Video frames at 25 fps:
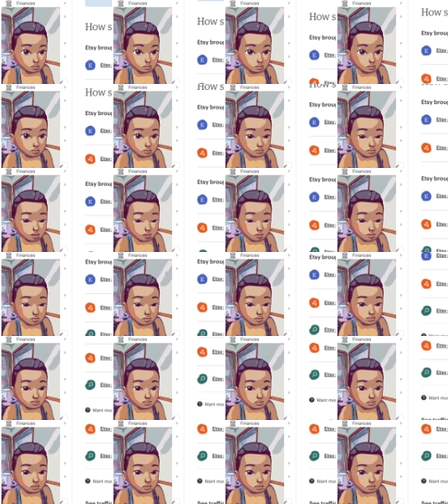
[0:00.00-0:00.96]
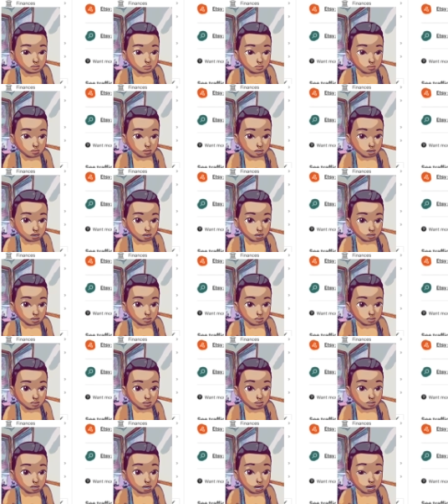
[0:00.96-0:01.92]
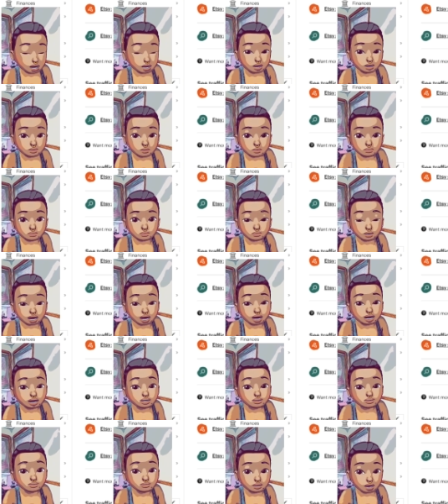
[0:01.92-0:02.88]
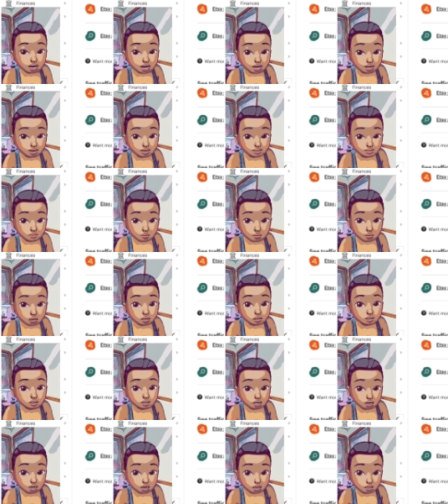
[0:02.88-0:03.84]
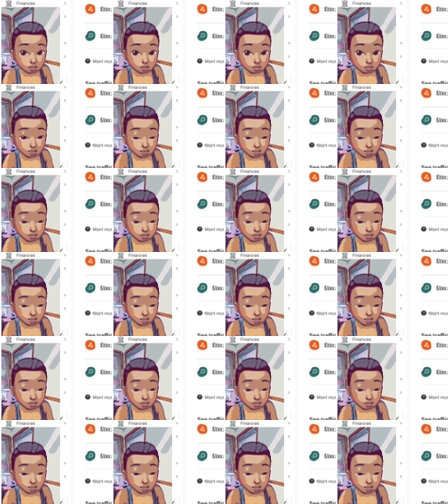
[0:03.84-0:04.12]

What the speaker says: from February 1st to 28th, 85%